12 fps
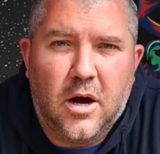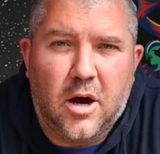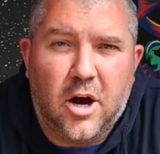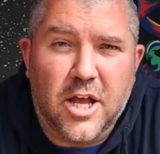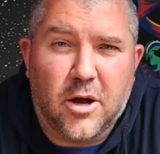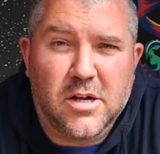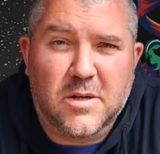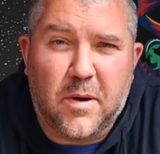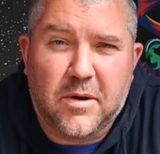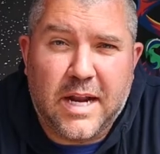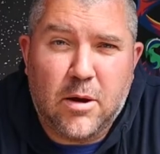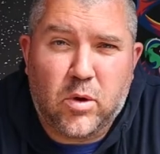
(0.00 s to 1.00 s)
Hi, I'm
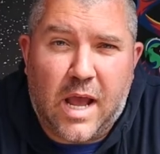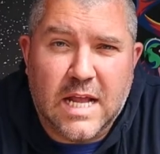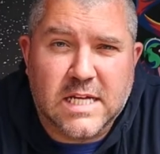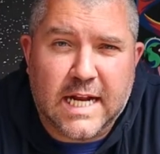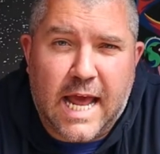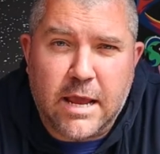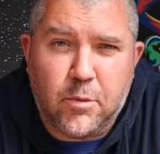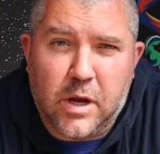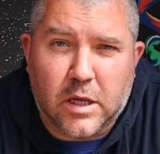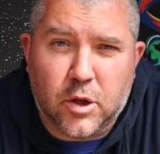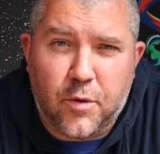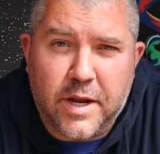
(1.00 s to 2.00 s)
Smokin' Elk and today
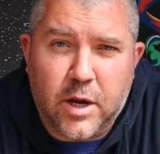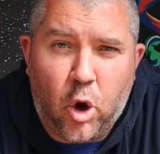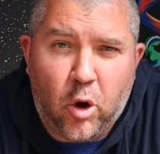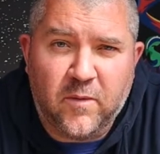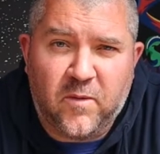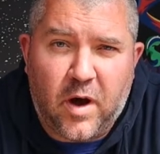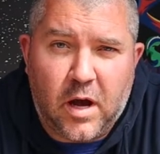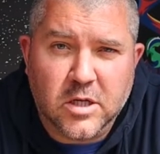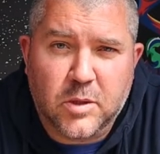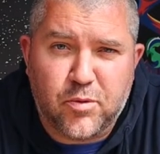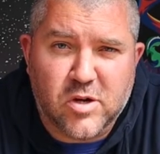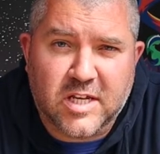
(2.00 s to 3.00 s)
we are doing hot and
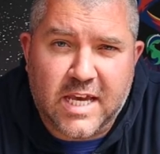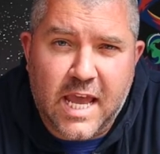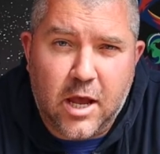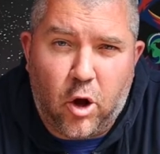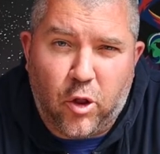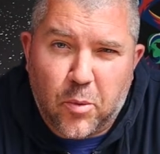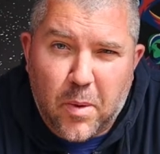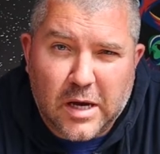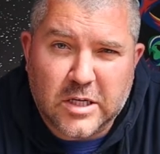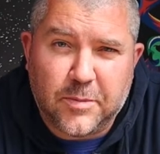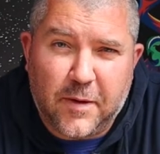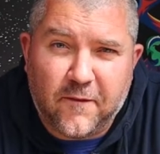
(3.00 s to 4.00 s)
fast brisket on the
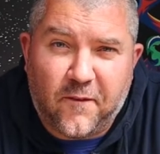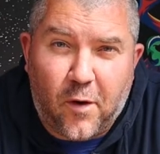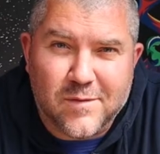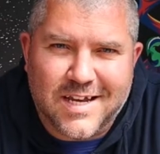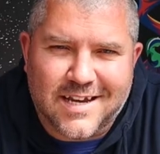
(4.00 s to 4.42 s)
Masterbuilt five